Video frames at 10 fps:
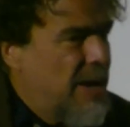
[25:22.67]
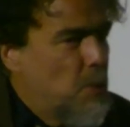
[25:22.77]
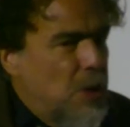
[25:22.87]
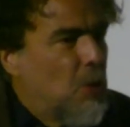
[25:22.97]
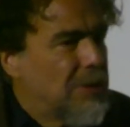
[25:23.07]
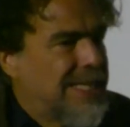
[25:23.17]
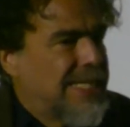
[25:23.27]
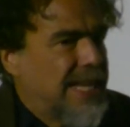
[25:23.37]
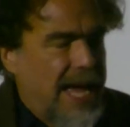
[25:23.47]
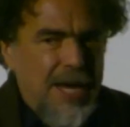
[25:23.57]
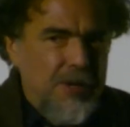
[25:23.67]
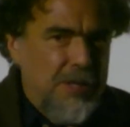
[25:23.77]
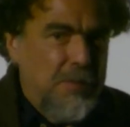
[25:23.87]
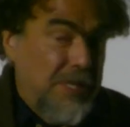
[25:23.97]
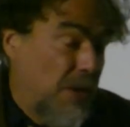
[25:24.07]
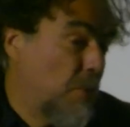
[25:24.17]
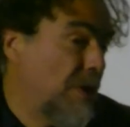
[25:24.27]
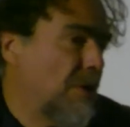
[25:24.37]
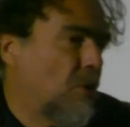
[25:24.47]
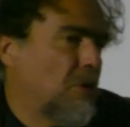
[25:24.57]
And we all desire it, but
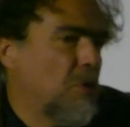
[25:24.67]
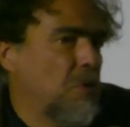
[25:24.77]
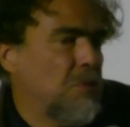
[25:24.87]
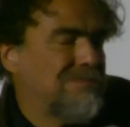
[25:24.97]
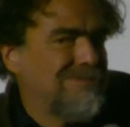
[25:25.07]
then we all